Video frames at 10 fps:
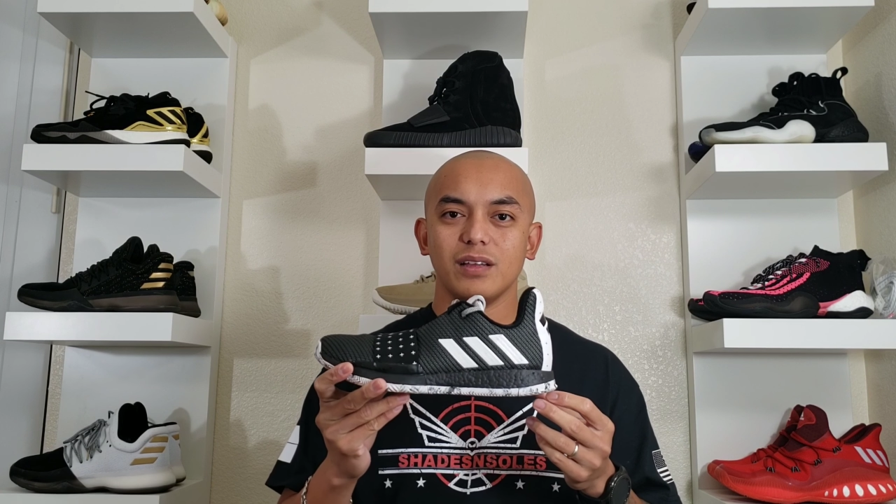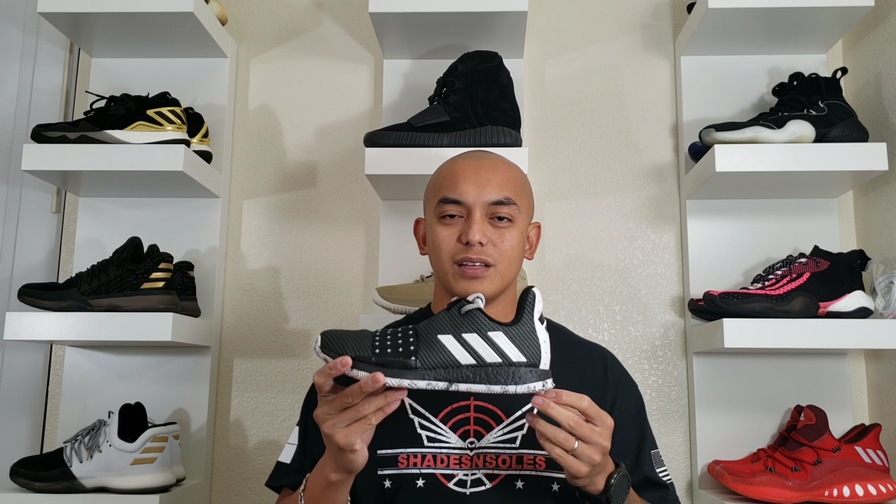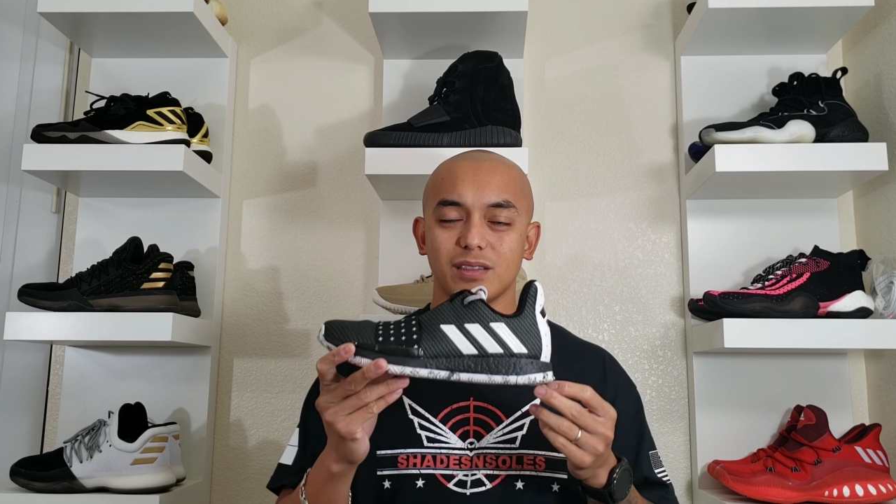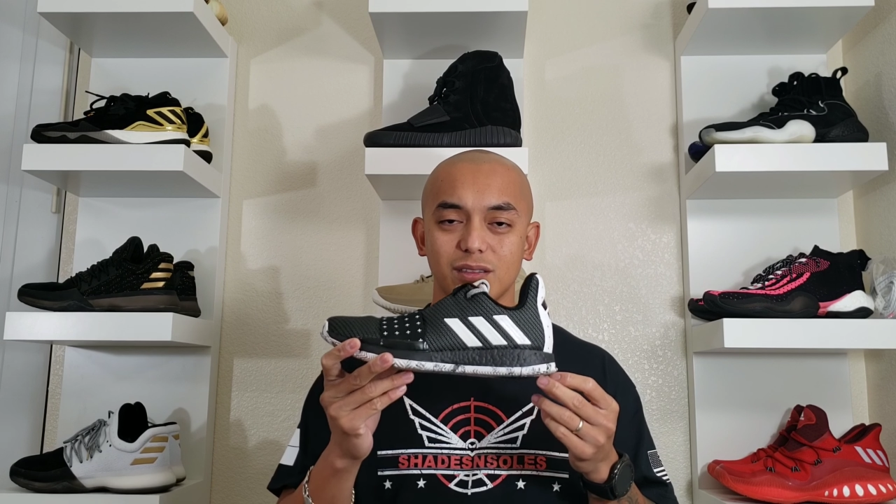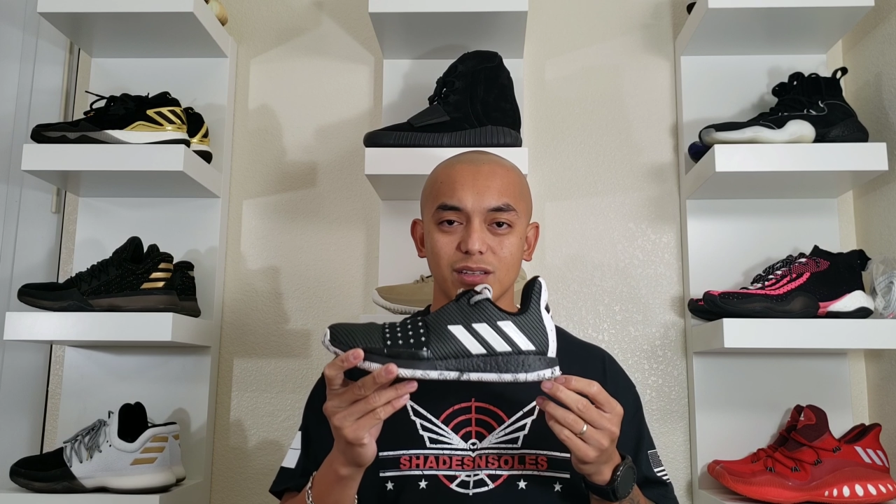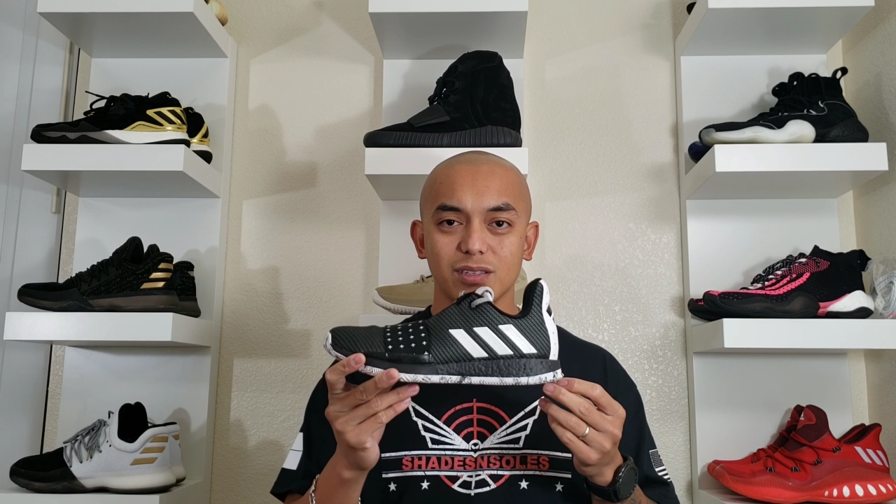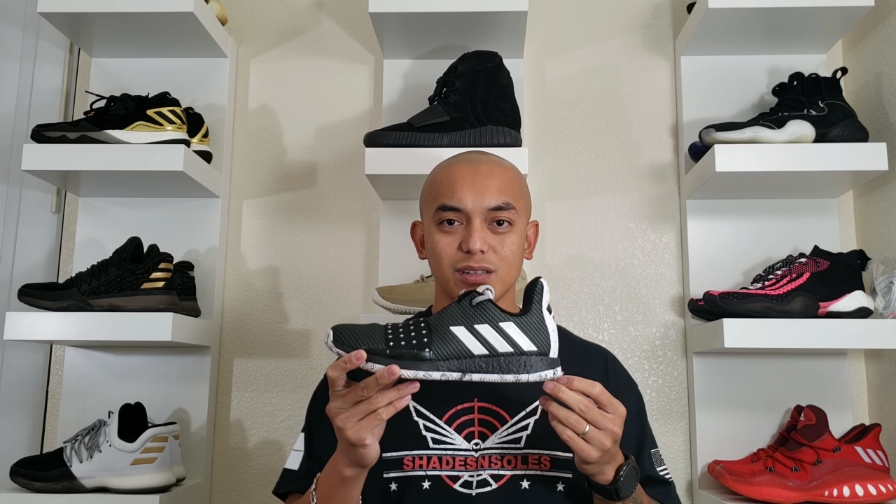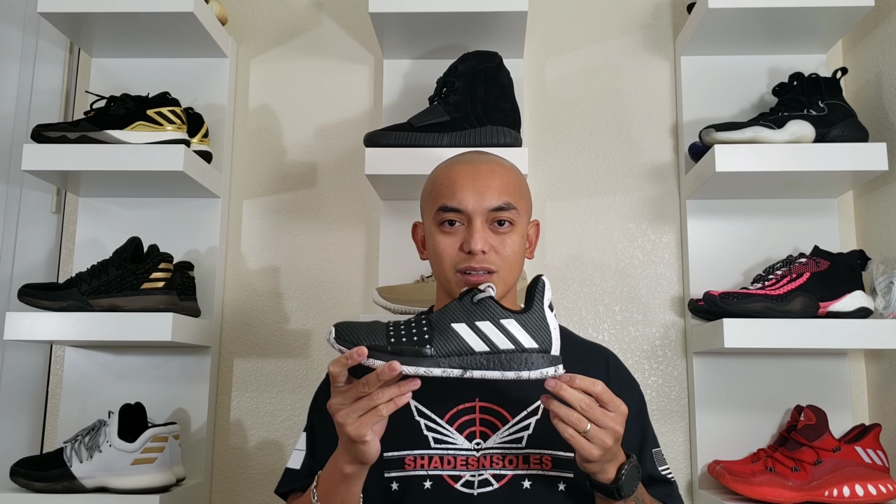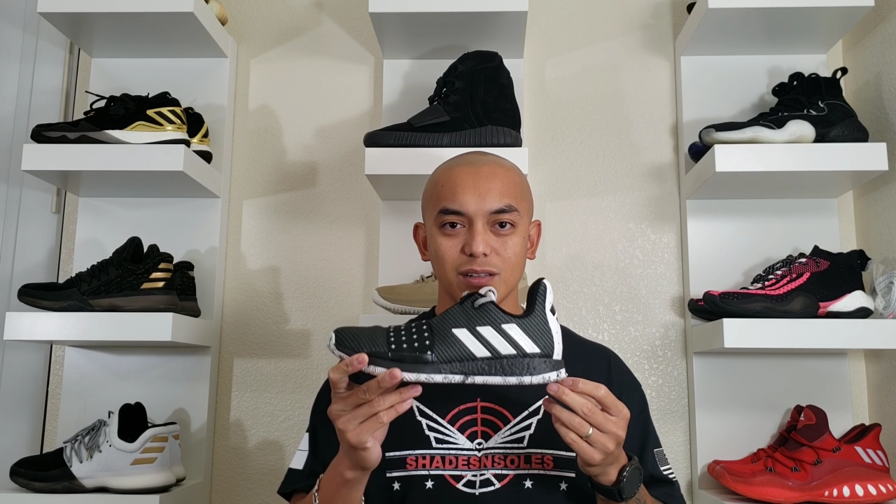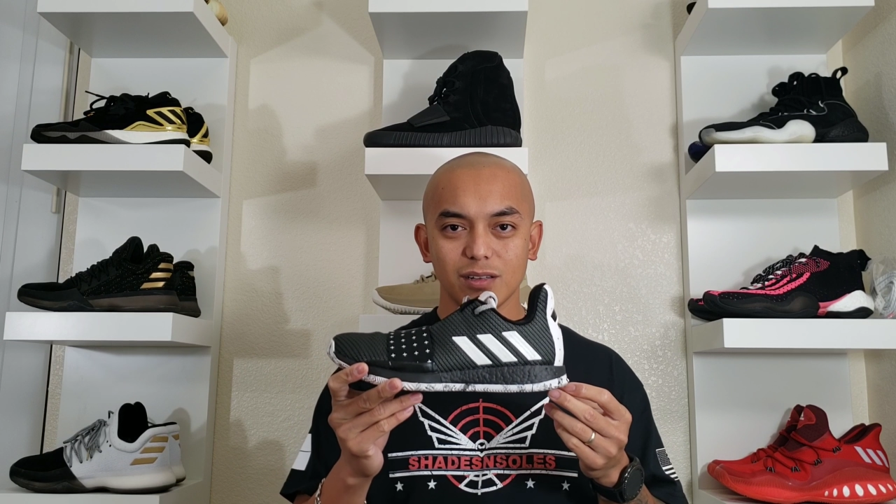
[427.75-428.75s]
it
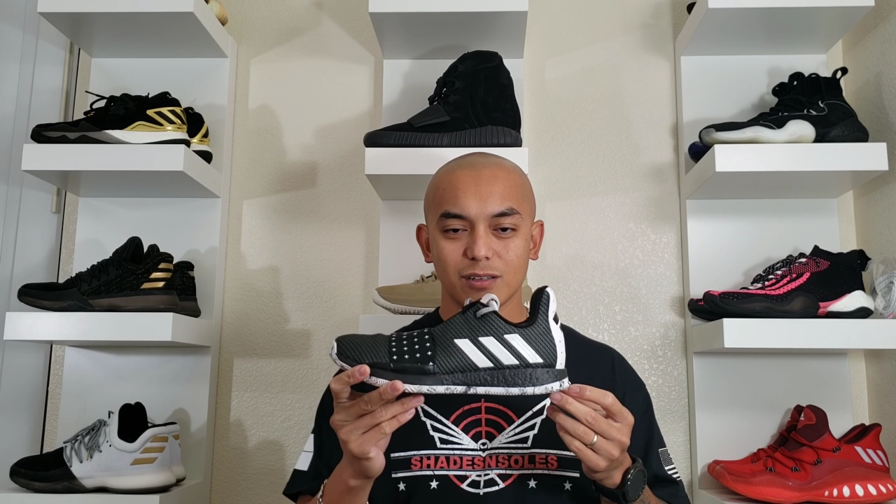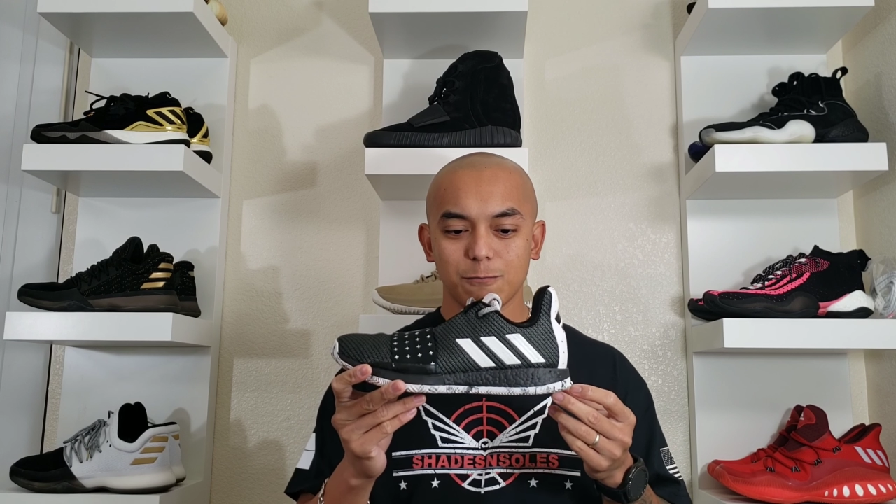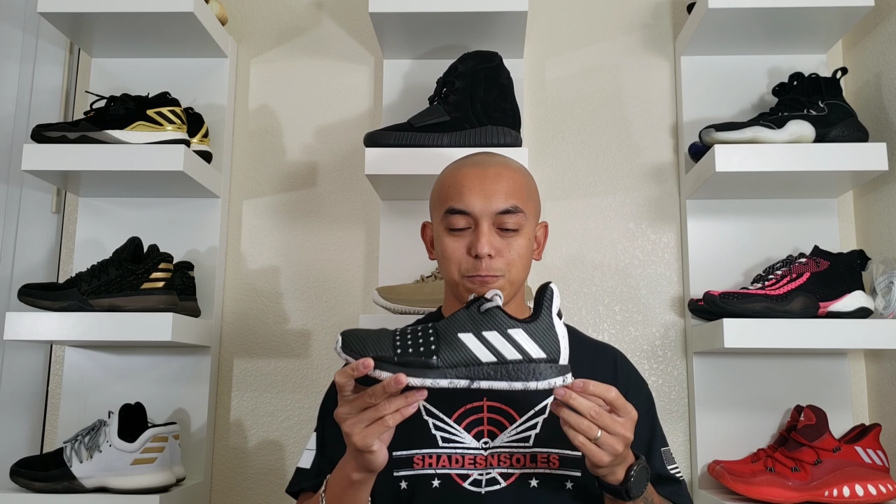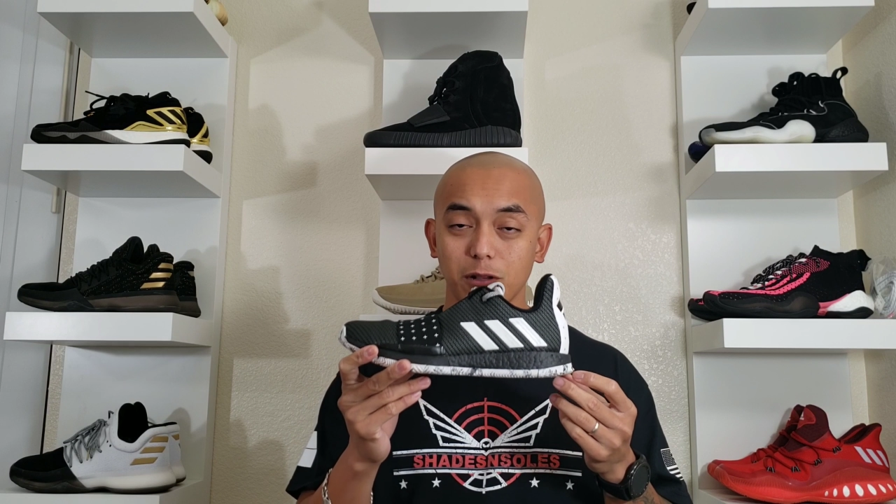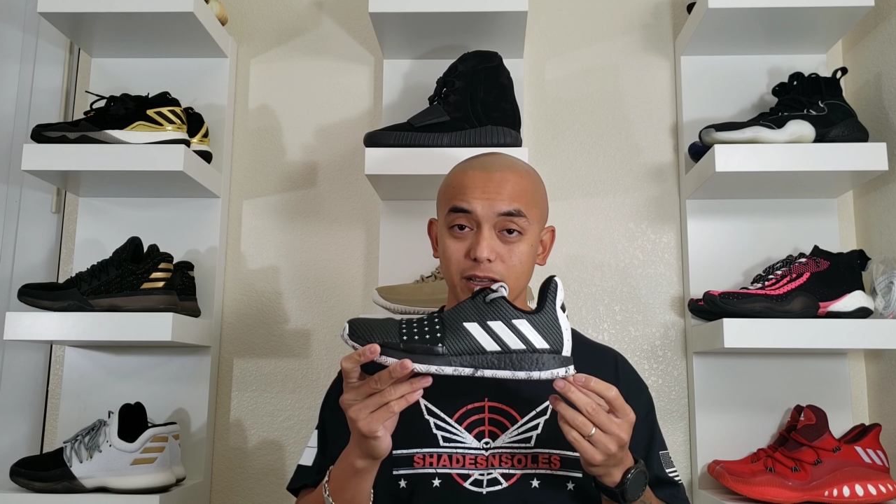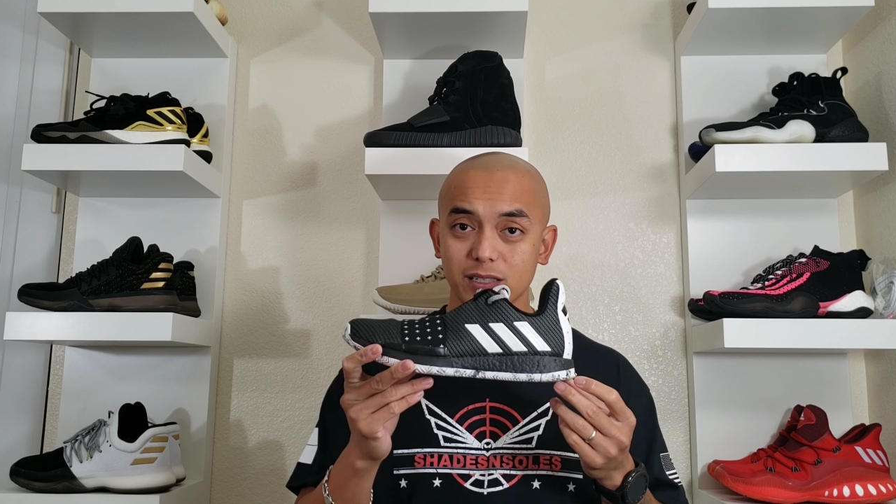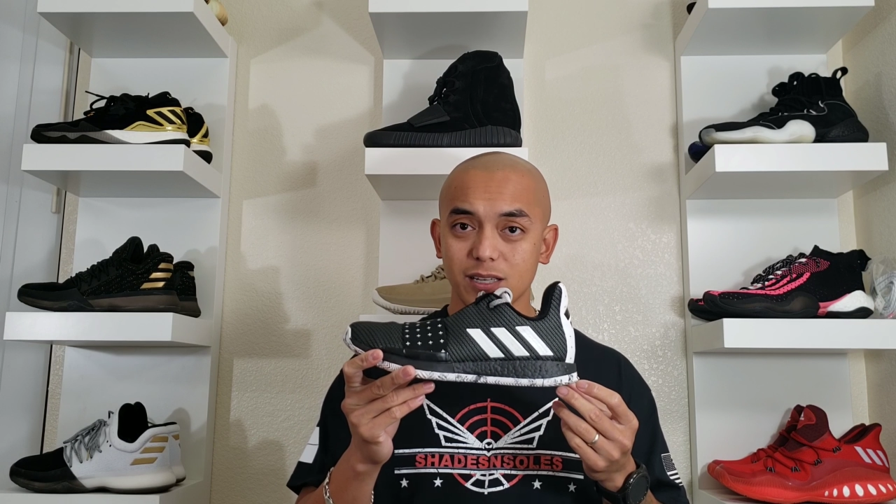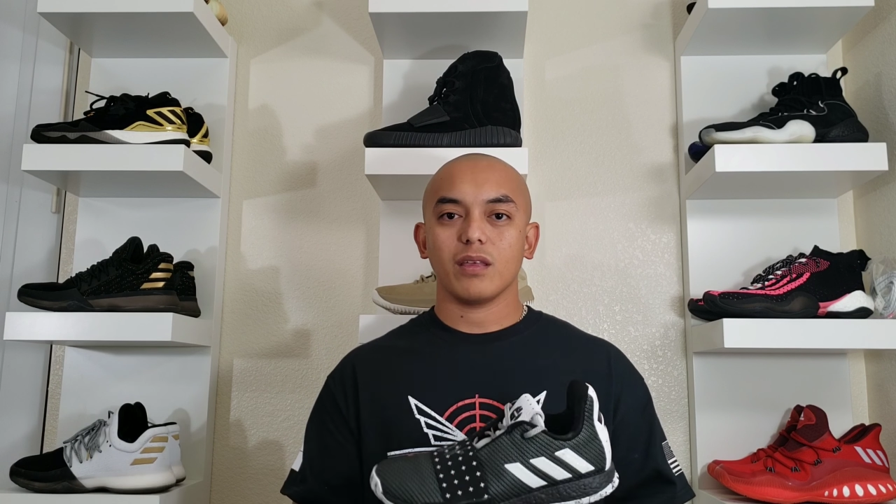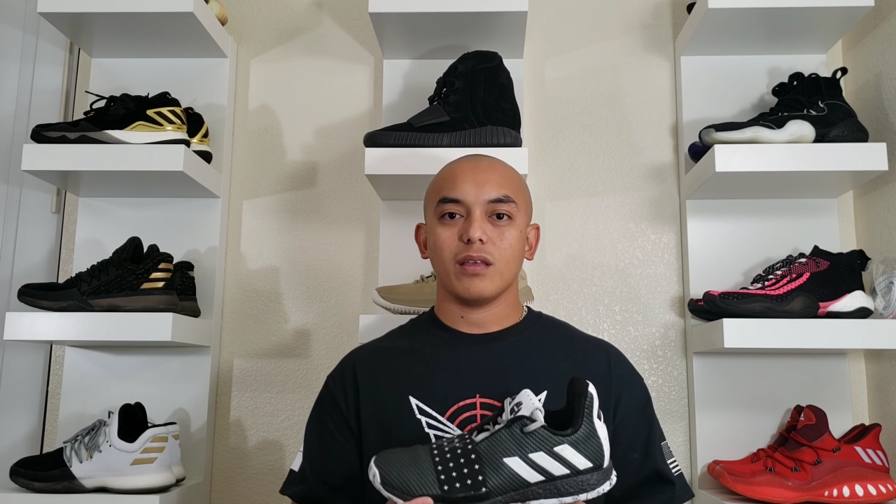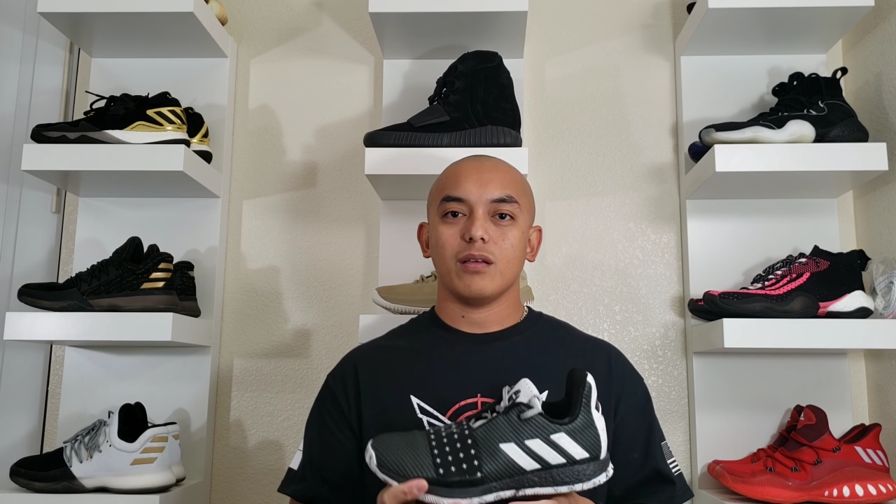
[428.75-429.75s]
doesn't look
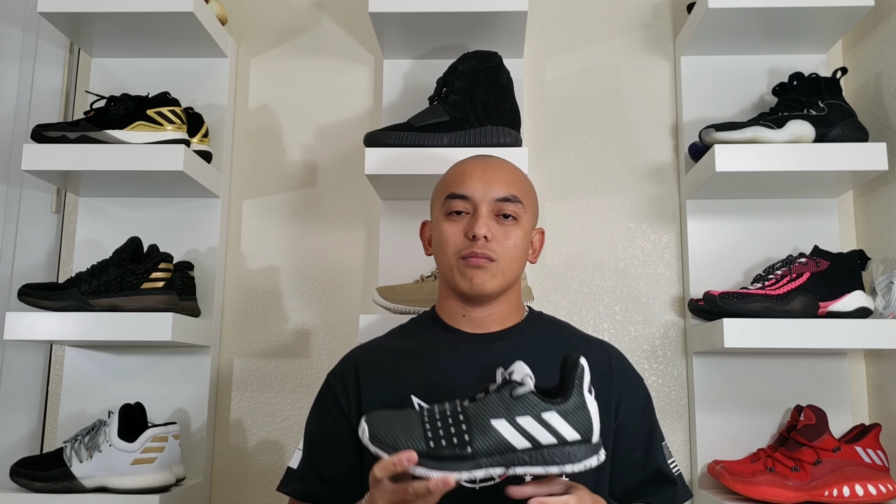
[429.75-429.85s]
pleasing,